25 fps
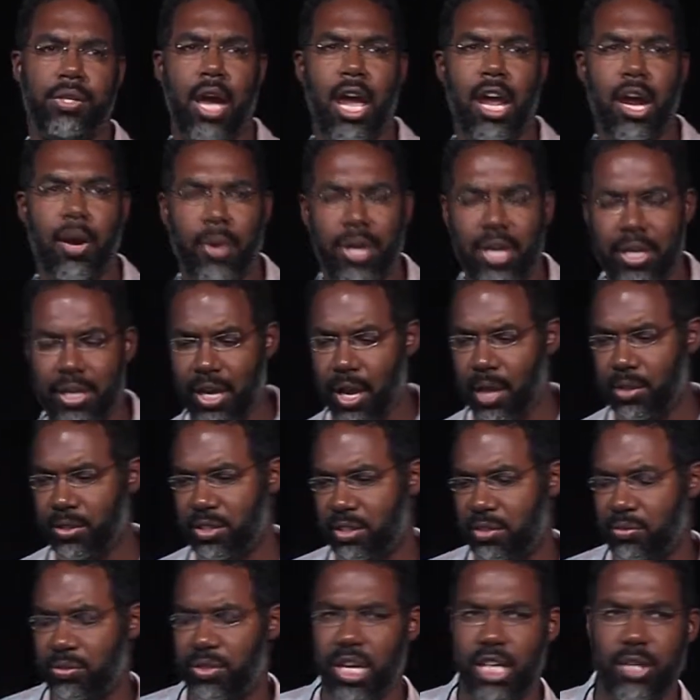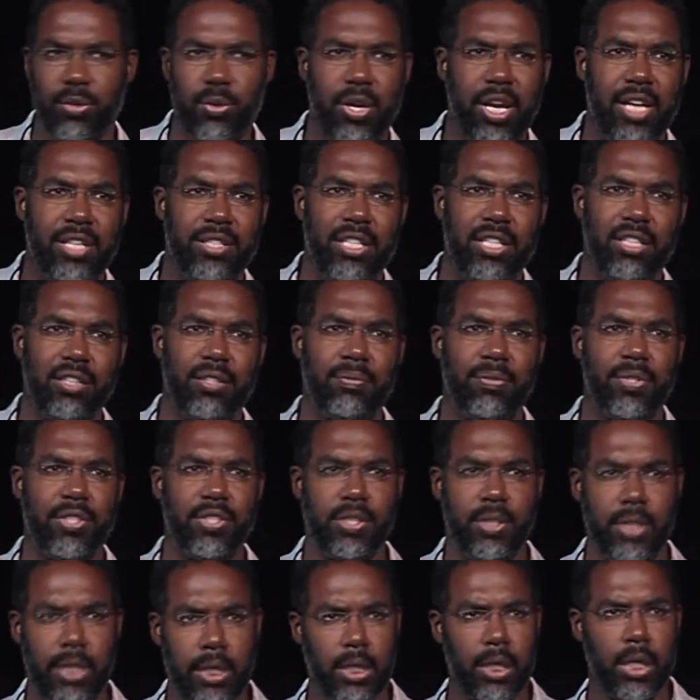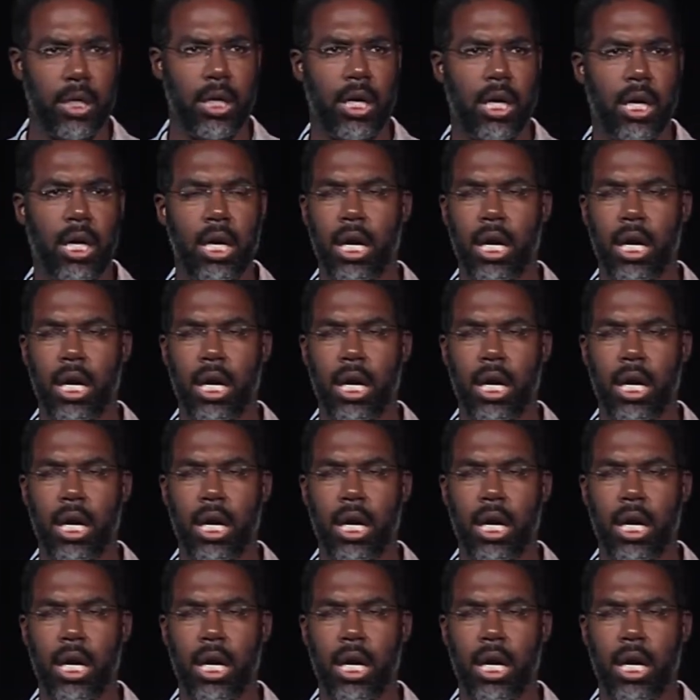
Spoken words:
IRA accounts as of January 18th of this year.